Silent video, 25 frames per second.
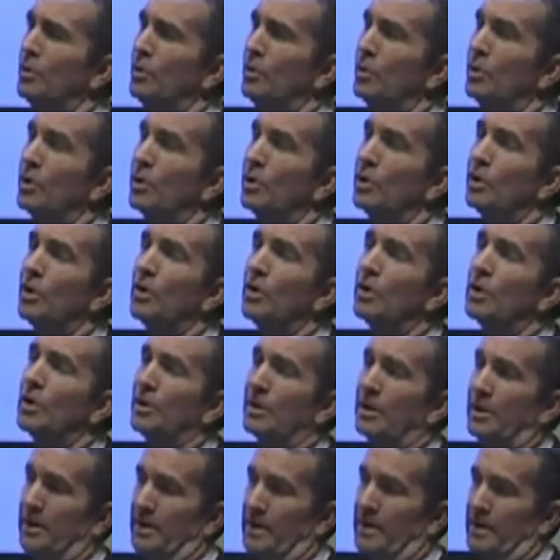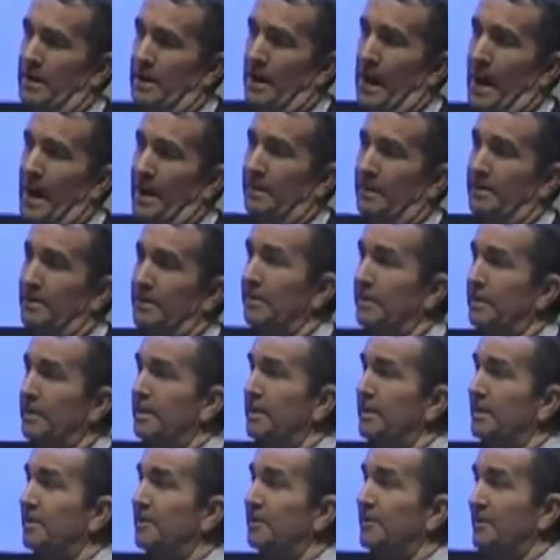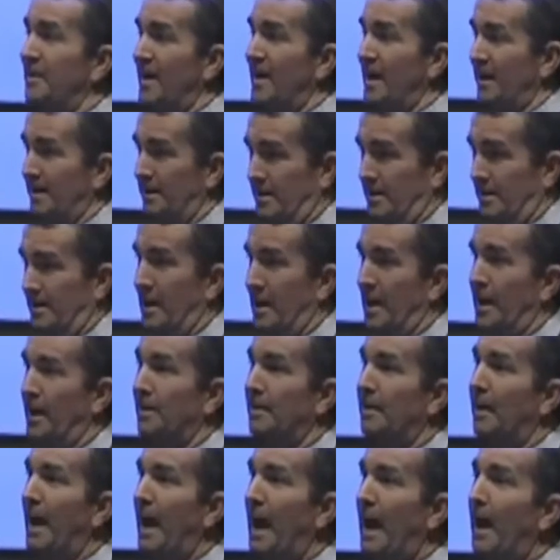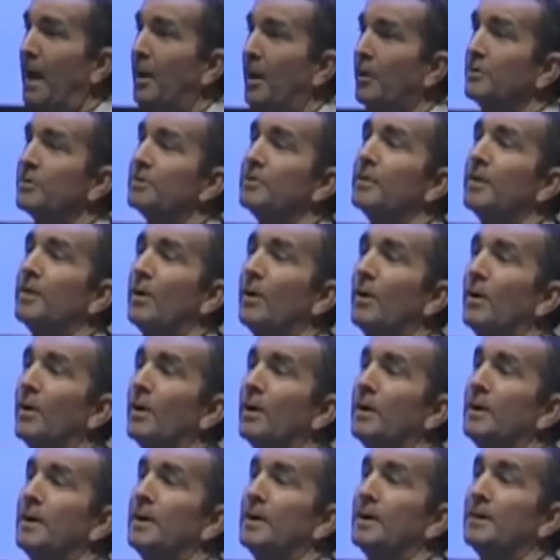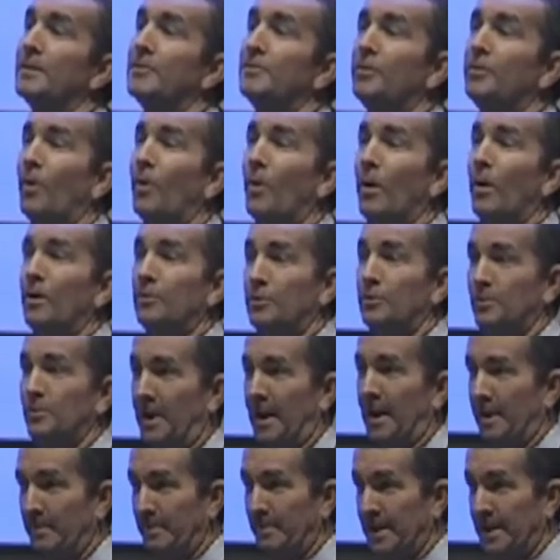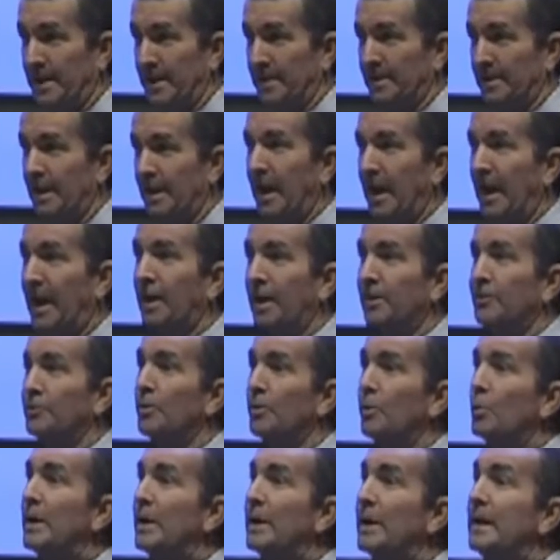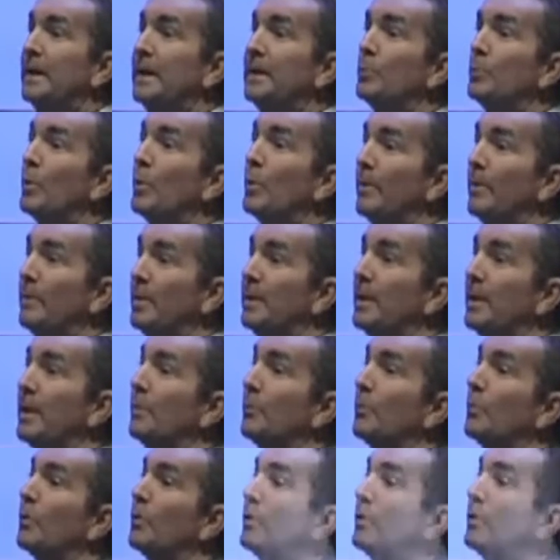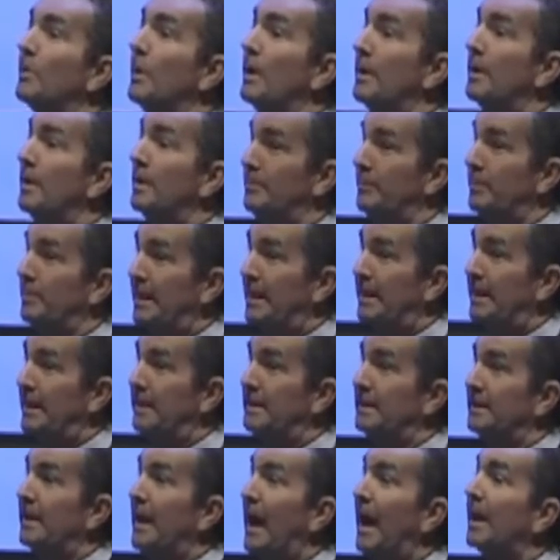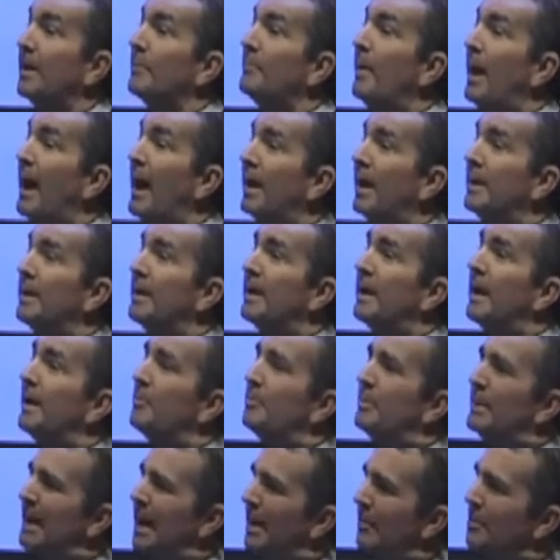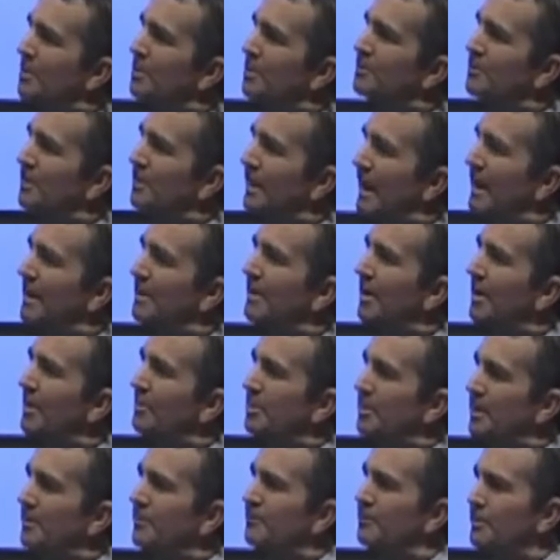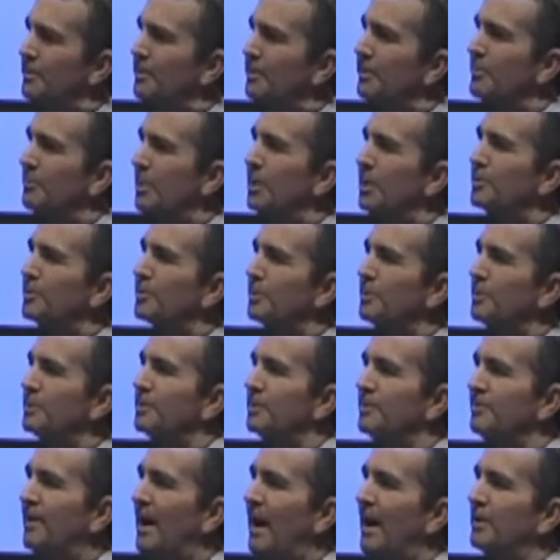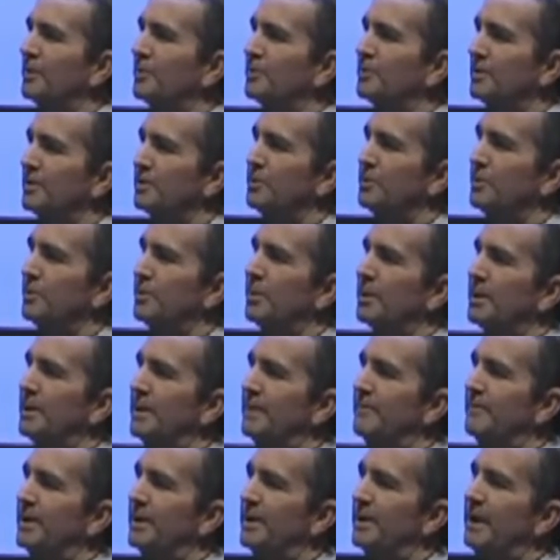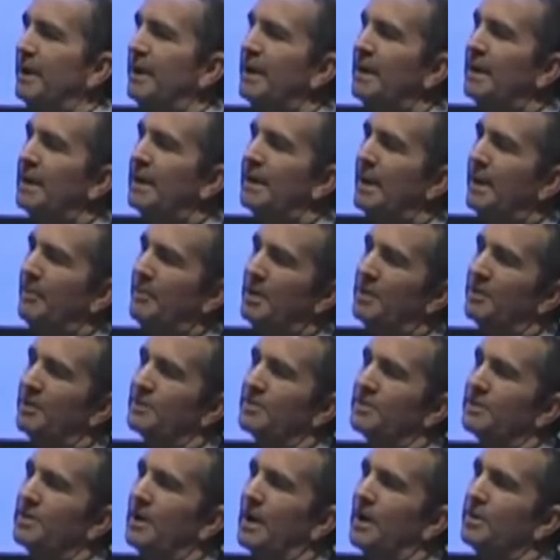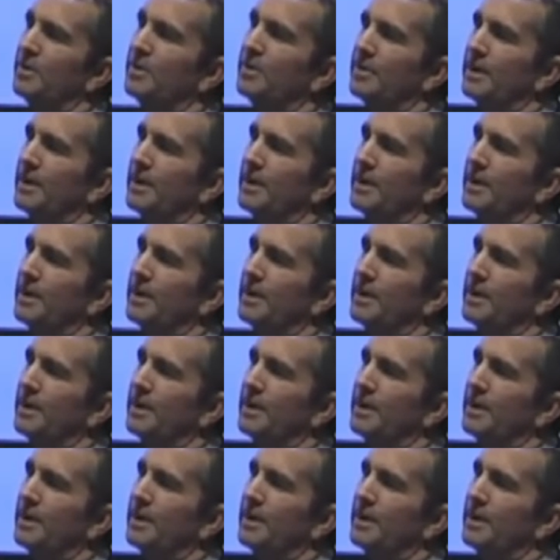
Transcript: look at the Senate and the House, there are far too many men. And so we need women that will be like-minded and be able to stand up for the principles and values that you believe in. Let me just tell you that